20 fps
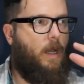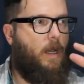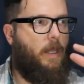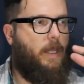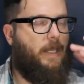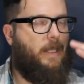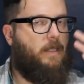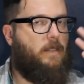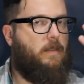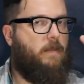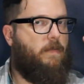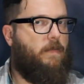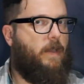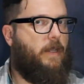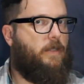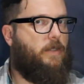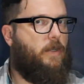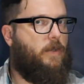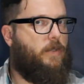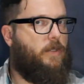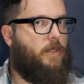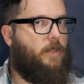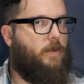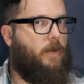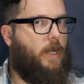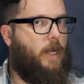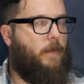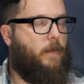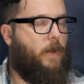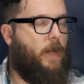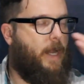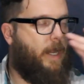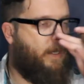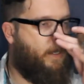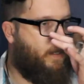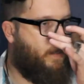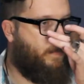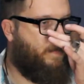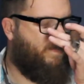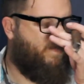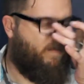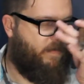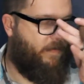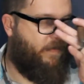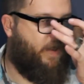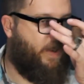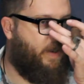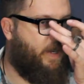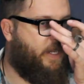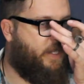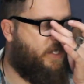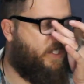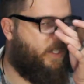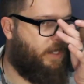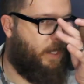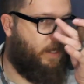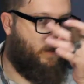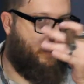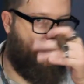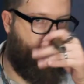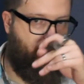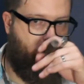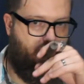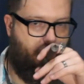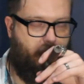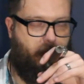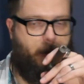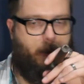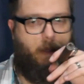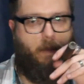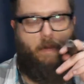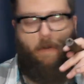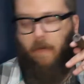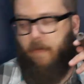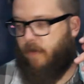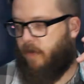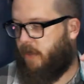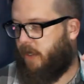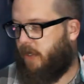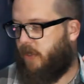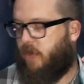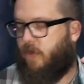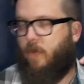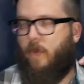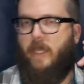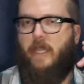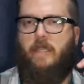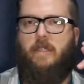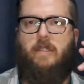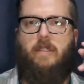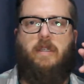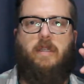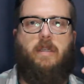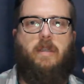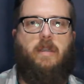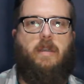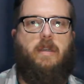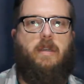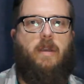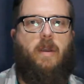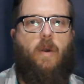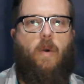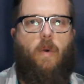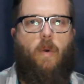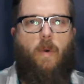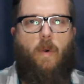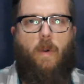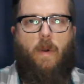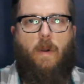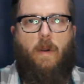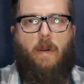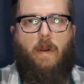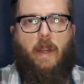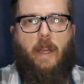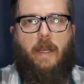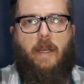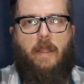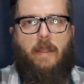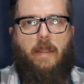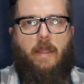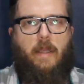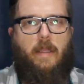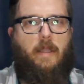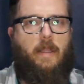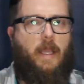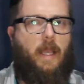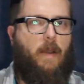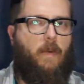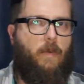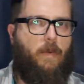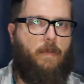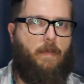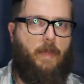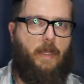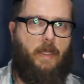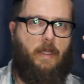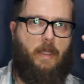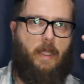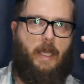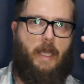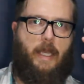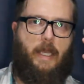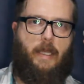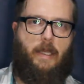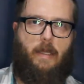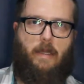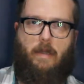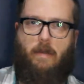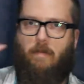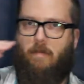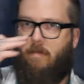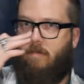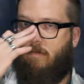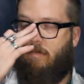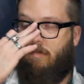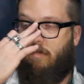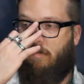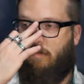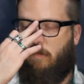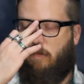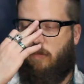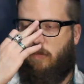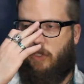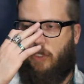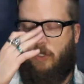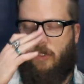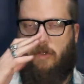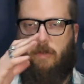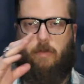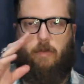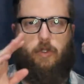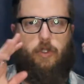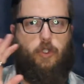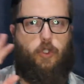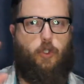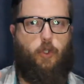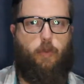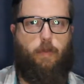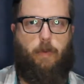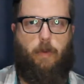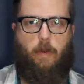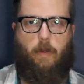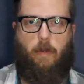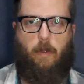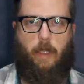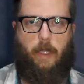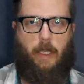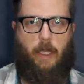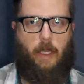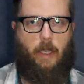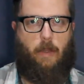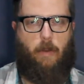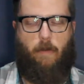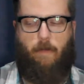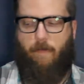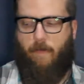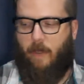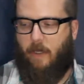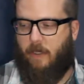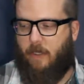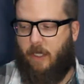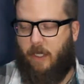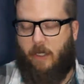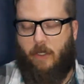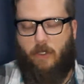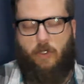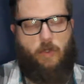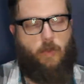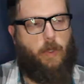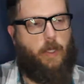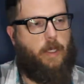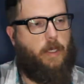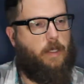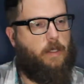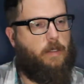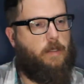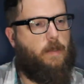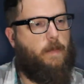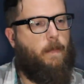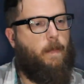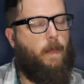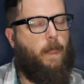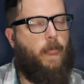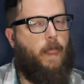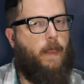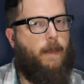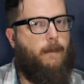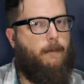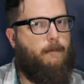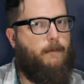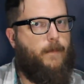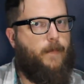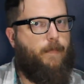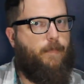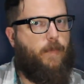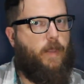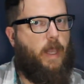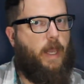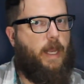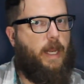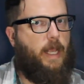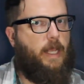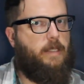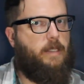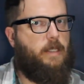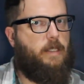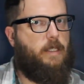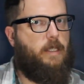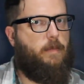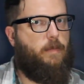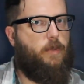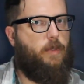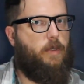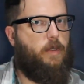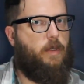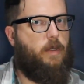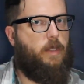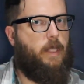hint of like toasted graham cracker. Very subtle though, nothing overly sweet or anything that would be like just super like in your face kind of sweetness. Kind of has a similar